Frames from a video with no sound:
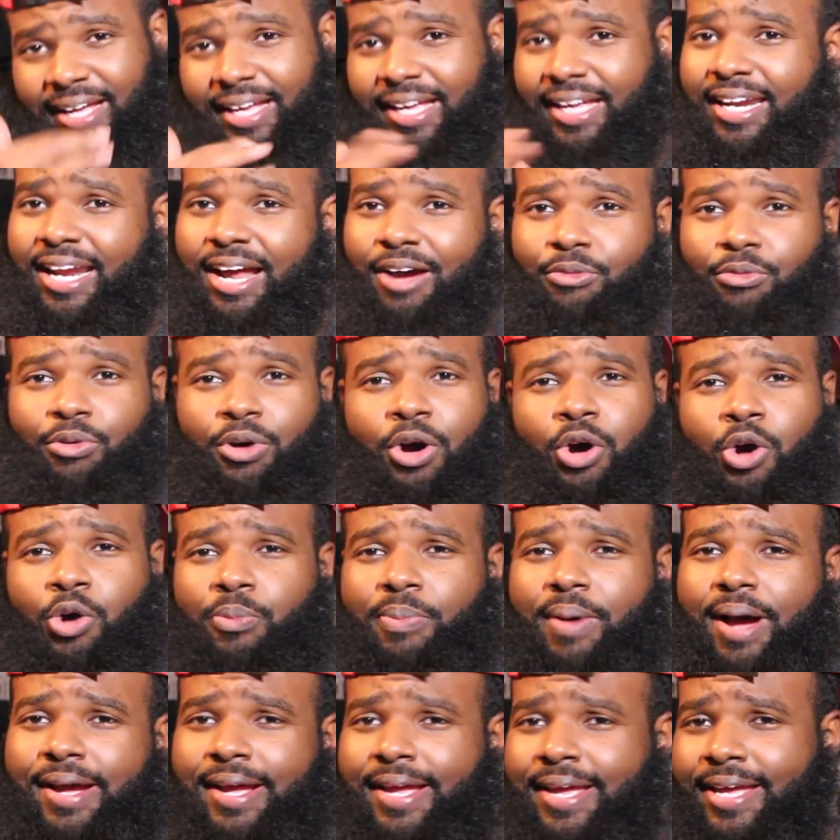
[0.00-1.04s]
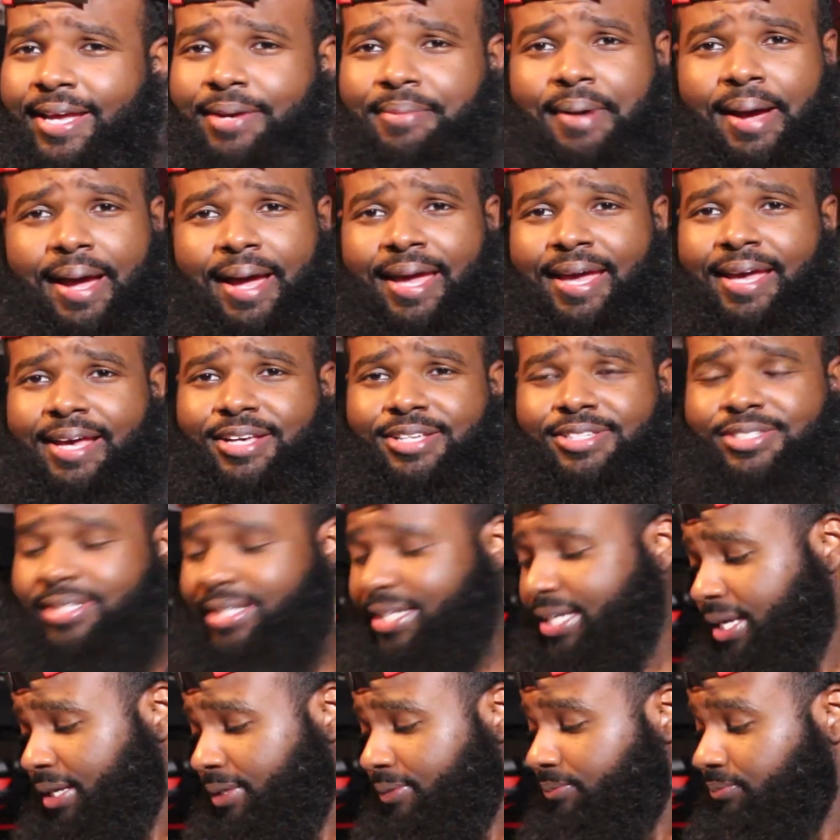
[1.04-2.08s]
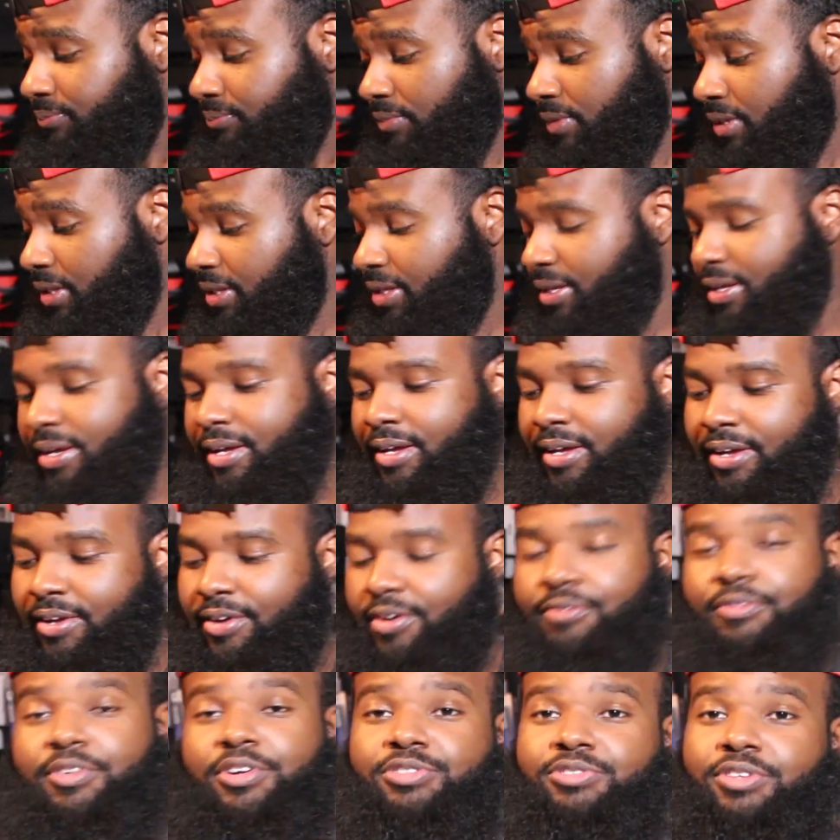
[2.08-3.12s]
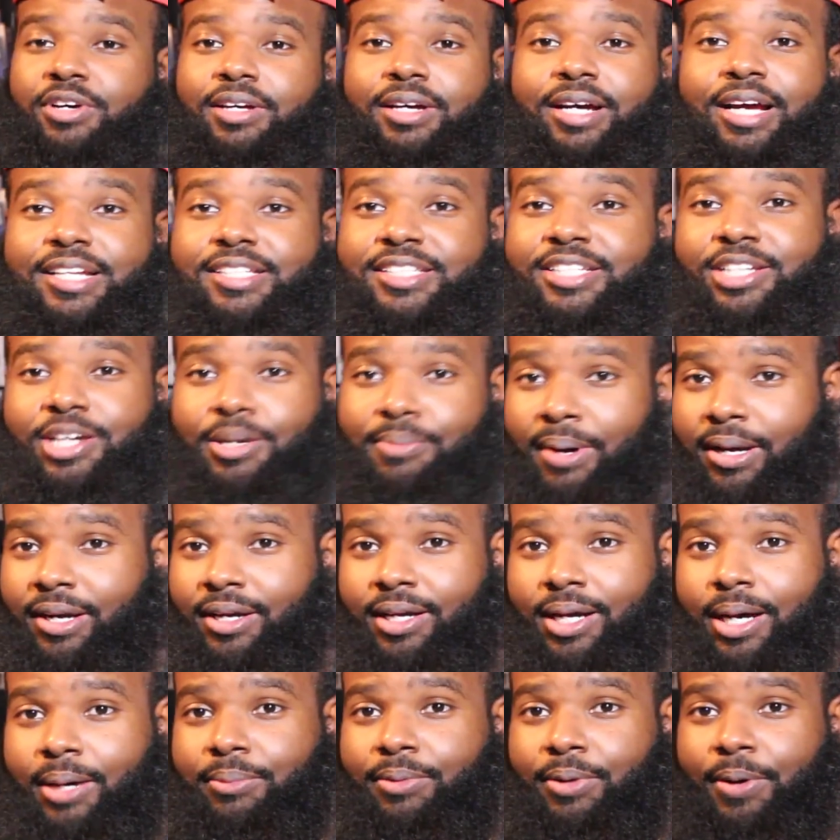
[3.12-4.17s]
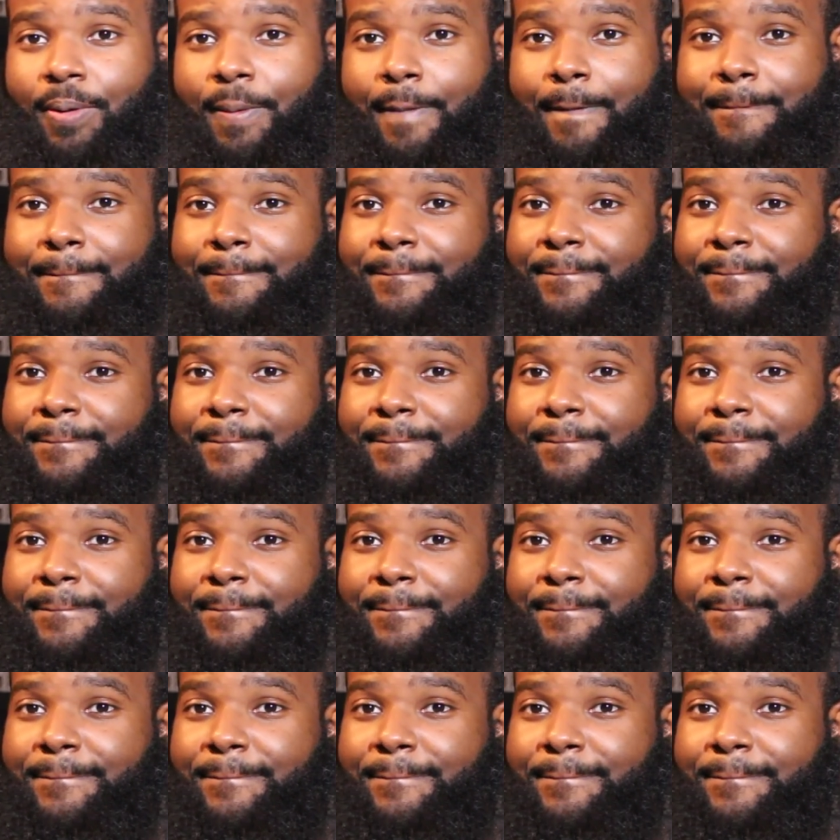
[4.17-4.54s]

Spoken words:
and I will hope I can get my hands. First of all, I gotta tell you about the cop though.